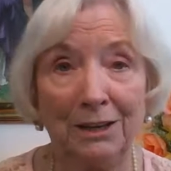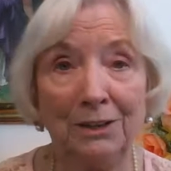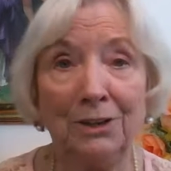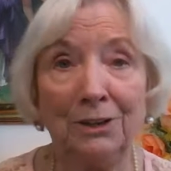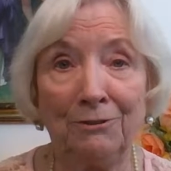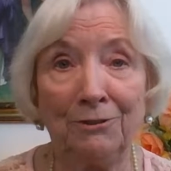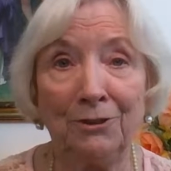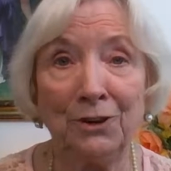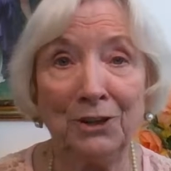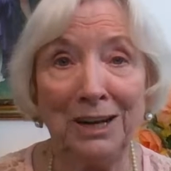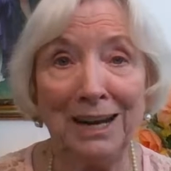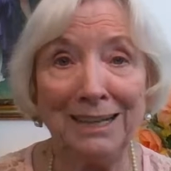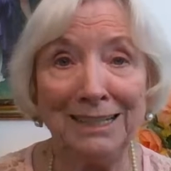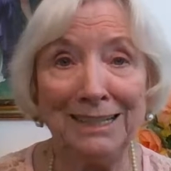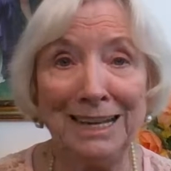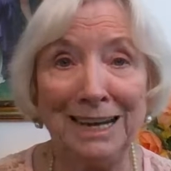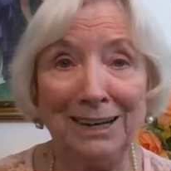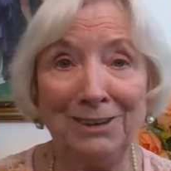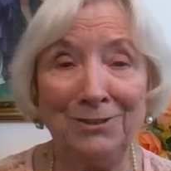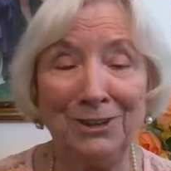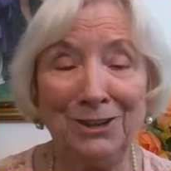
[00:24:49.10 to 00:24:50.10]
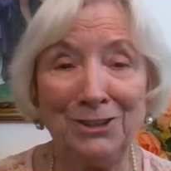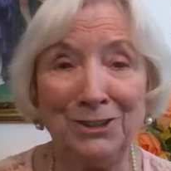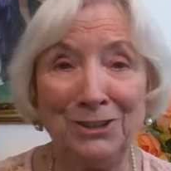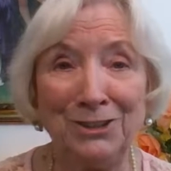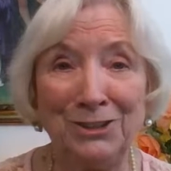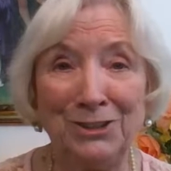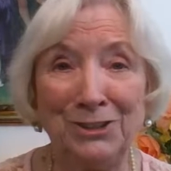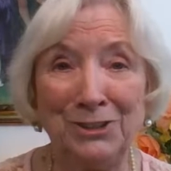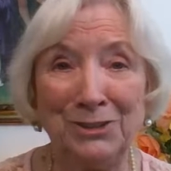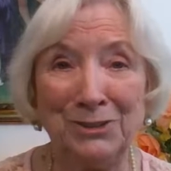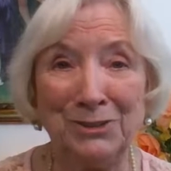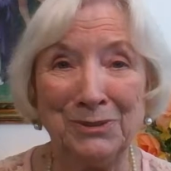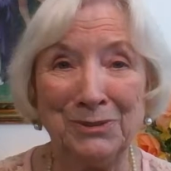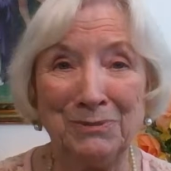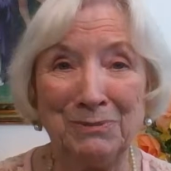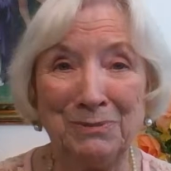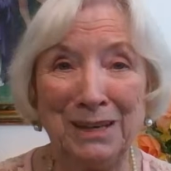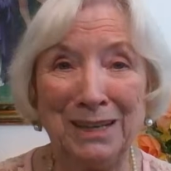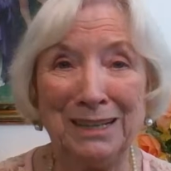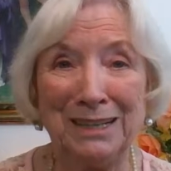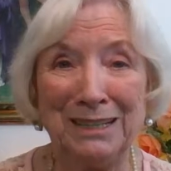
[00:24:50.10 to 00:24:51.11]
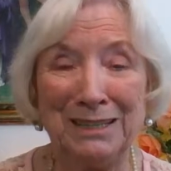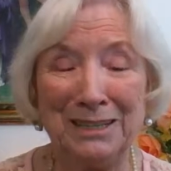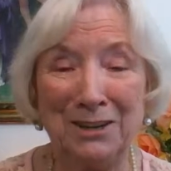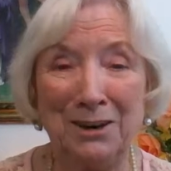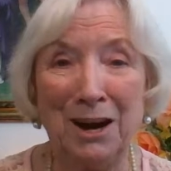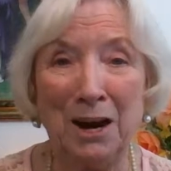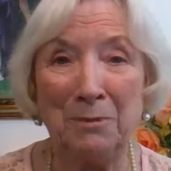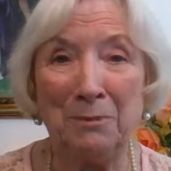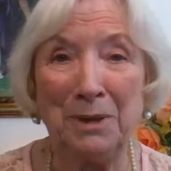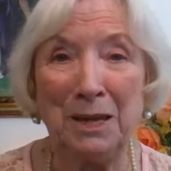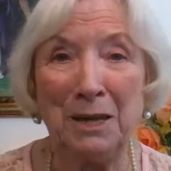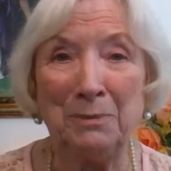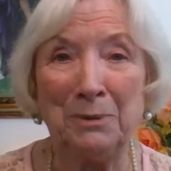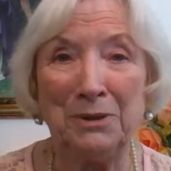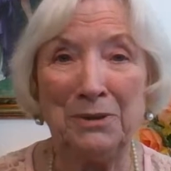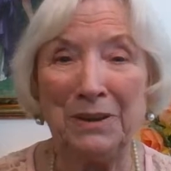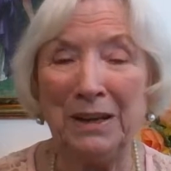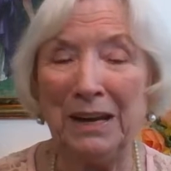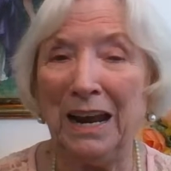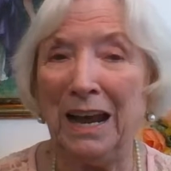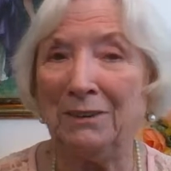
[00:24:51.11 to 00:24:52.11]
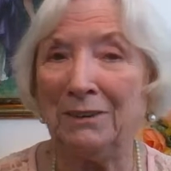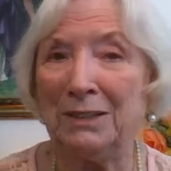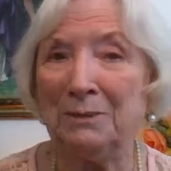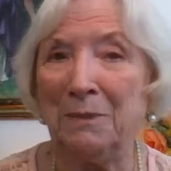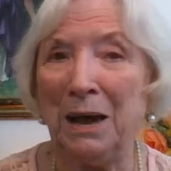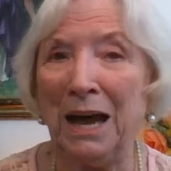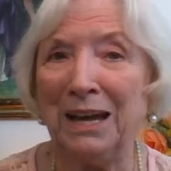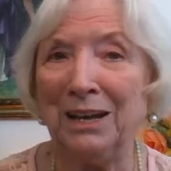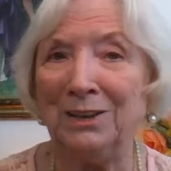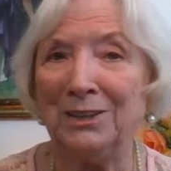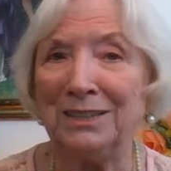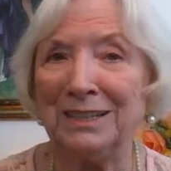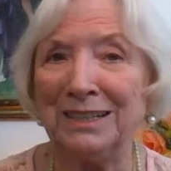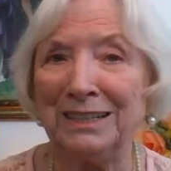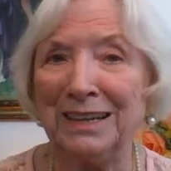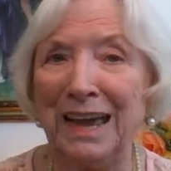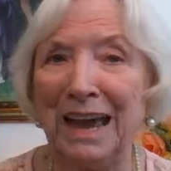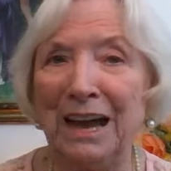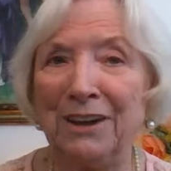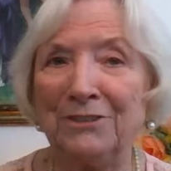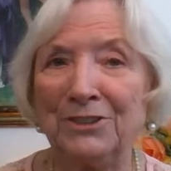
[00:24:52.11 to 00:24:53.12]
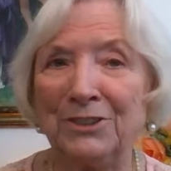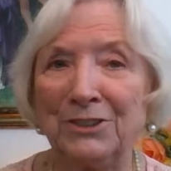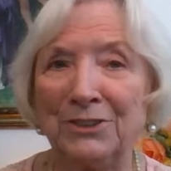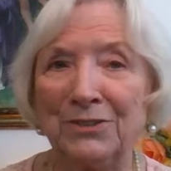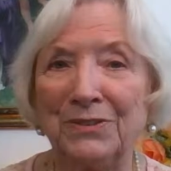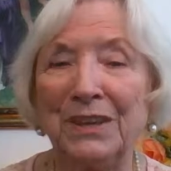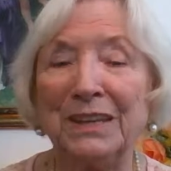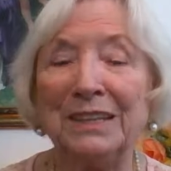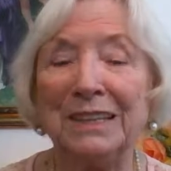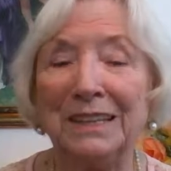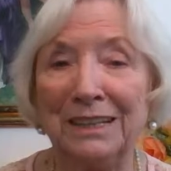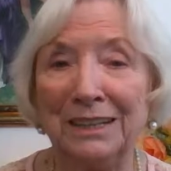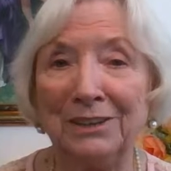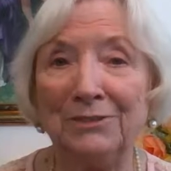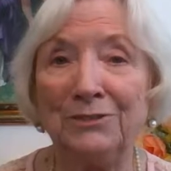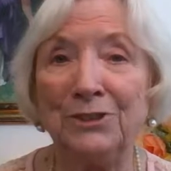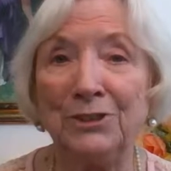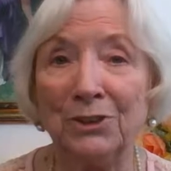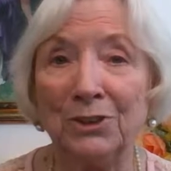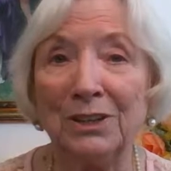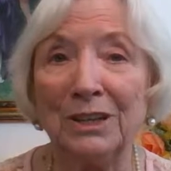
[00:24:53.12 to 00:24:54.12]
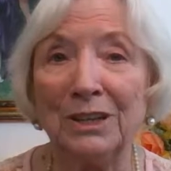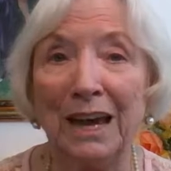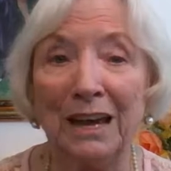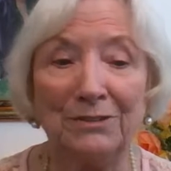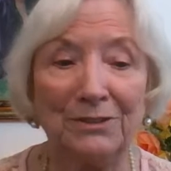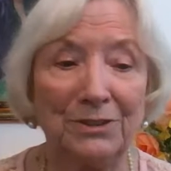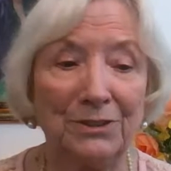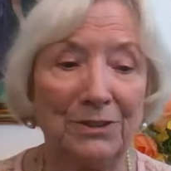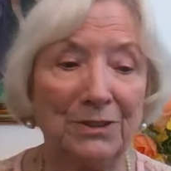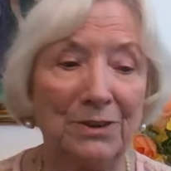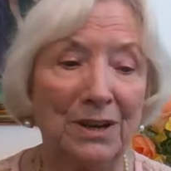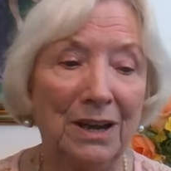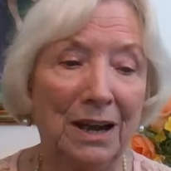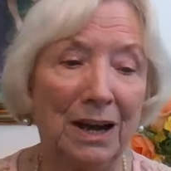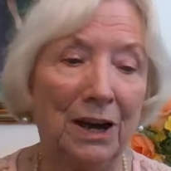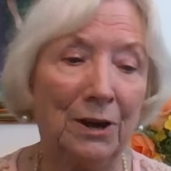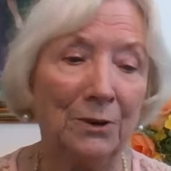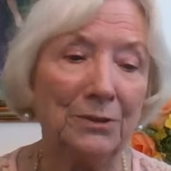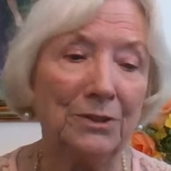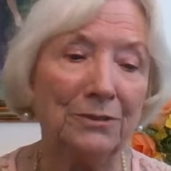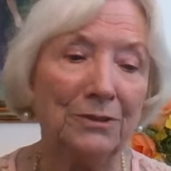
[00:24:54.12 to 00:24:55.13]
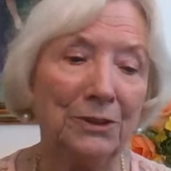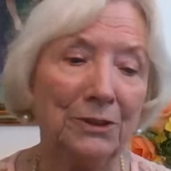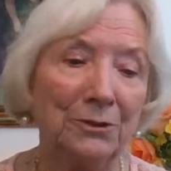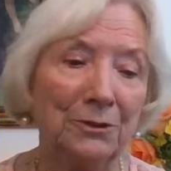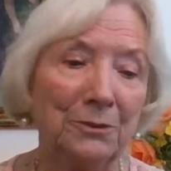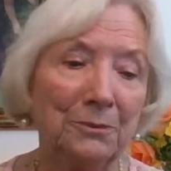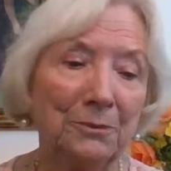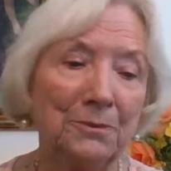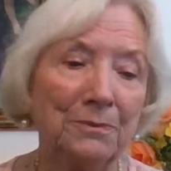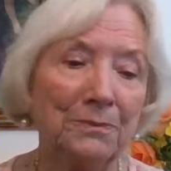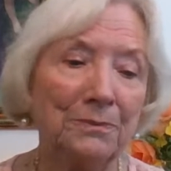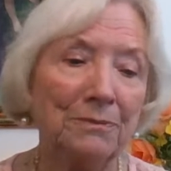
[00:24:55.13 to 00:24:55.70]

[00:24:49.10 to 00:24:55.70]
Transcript: Look for it on television too, because there are people that have smiles and laughter that can lift your laughter out of you.